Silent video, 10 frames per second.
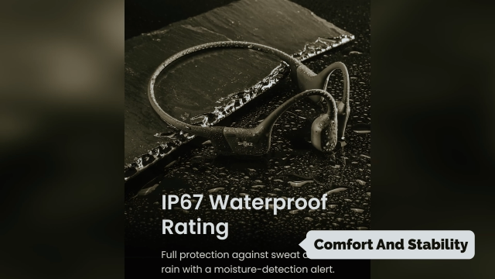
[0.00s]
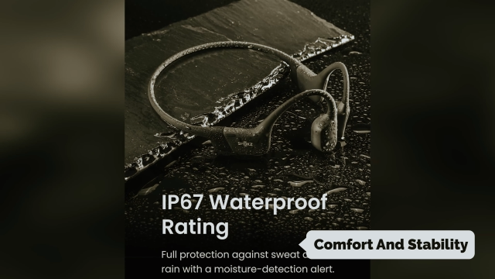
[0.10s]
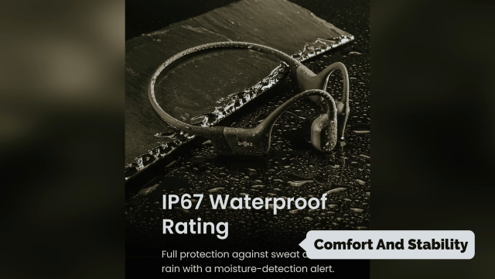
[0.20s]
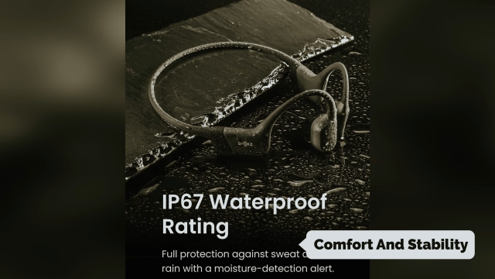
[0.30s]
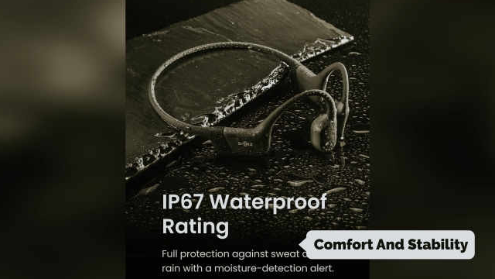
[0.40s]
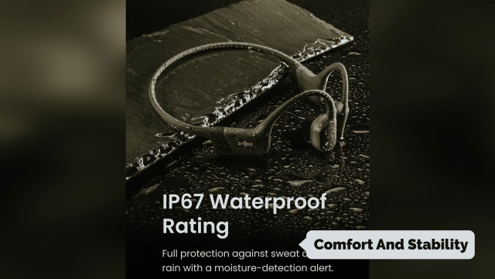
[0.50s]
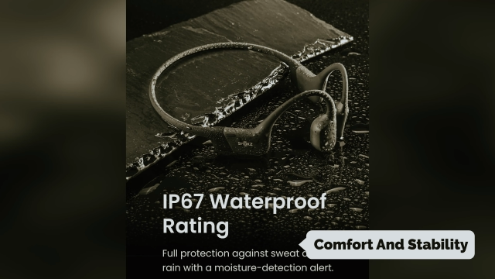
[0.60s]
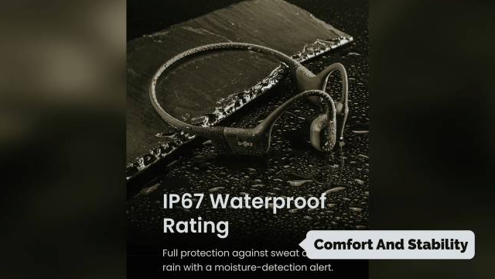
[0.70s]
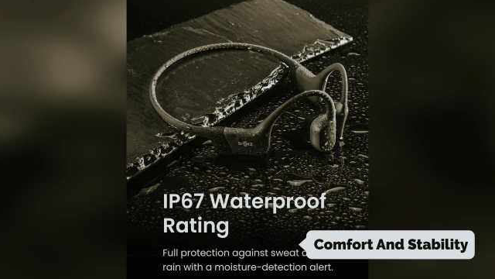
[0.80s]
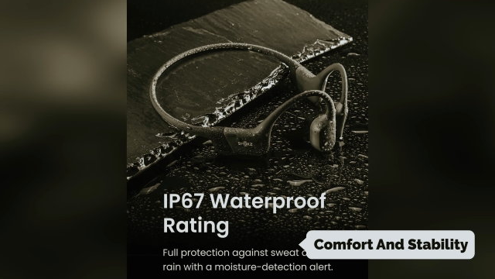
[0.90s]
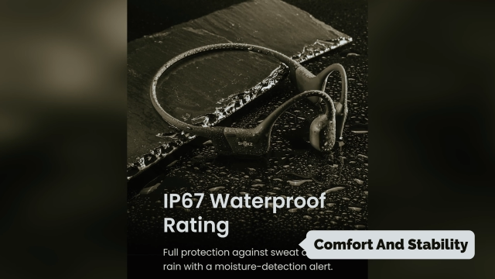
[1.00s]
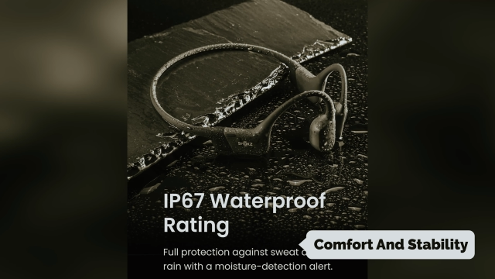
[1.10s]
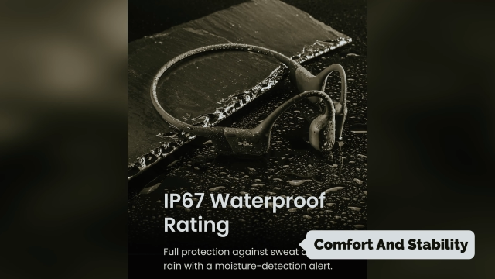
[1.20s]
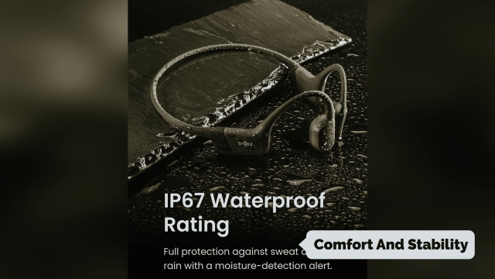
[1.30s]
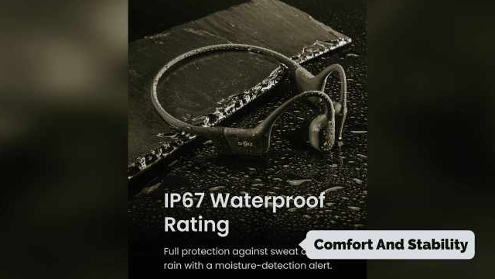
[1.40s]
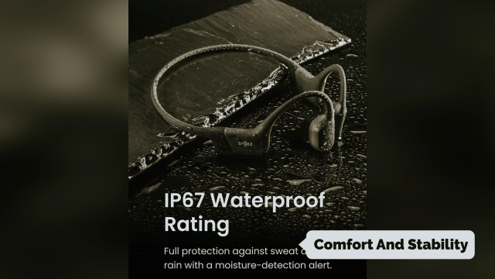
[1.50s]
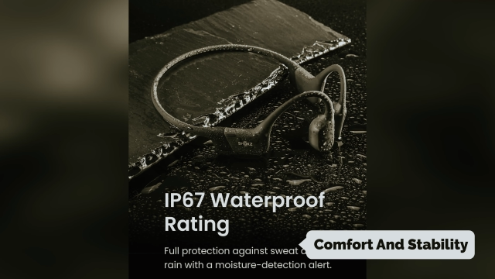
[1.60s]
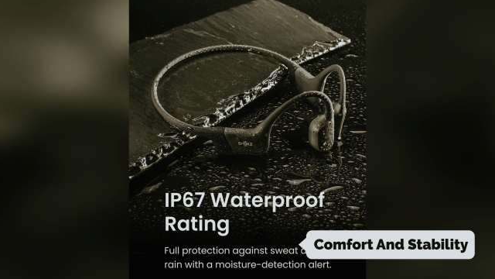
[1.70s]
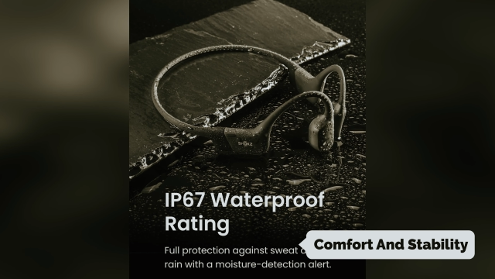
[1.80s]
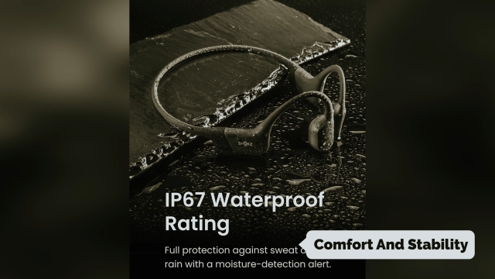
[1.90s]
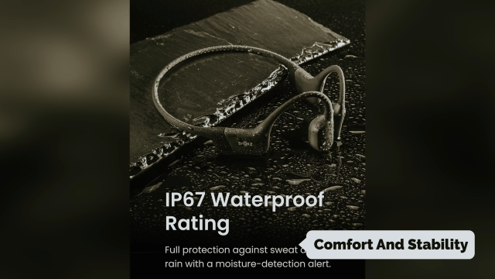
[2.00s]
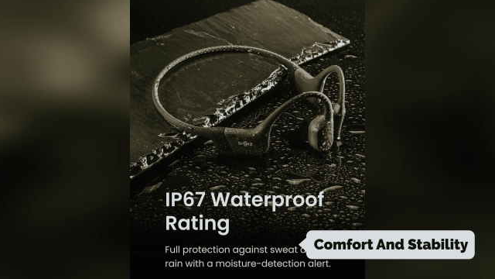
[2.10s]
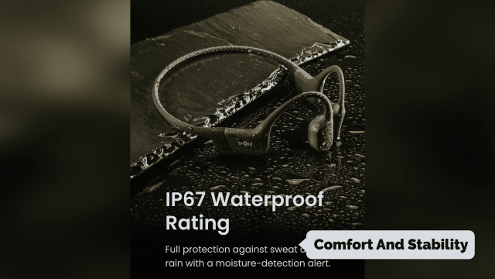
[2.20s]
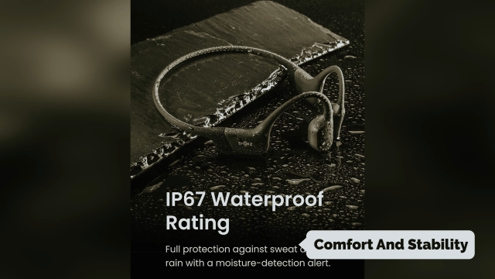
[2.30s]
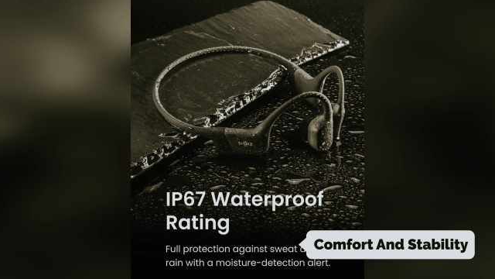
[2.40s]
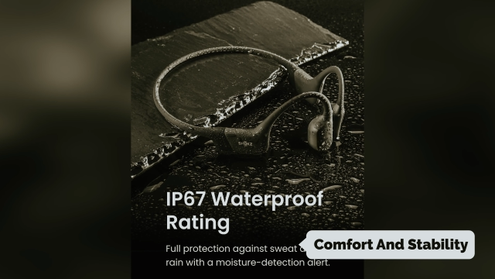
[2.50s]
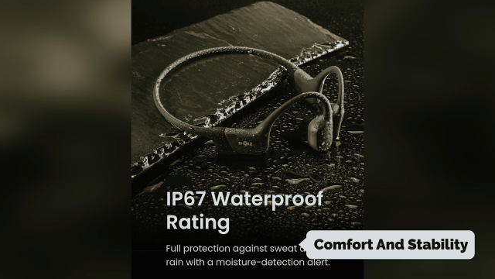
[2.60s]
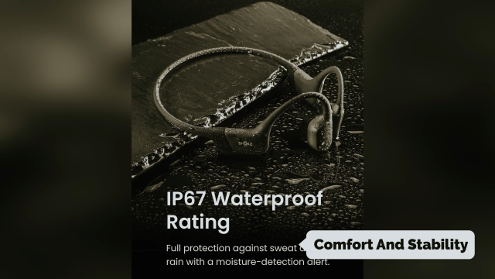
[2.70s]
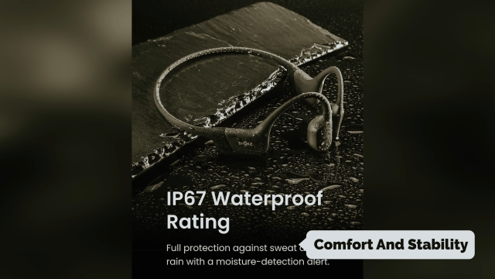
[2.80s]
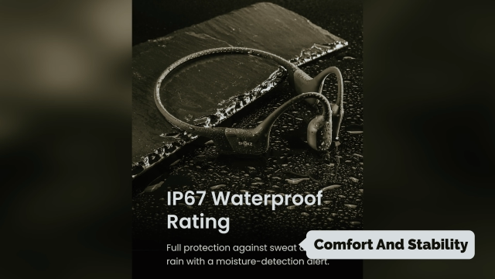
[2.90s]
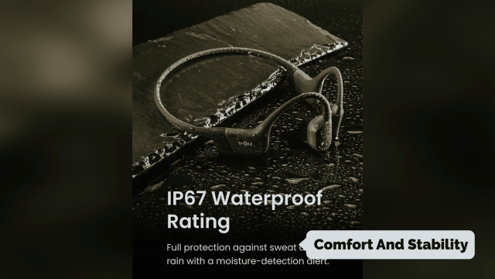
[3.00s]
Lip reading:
(no speaker visible)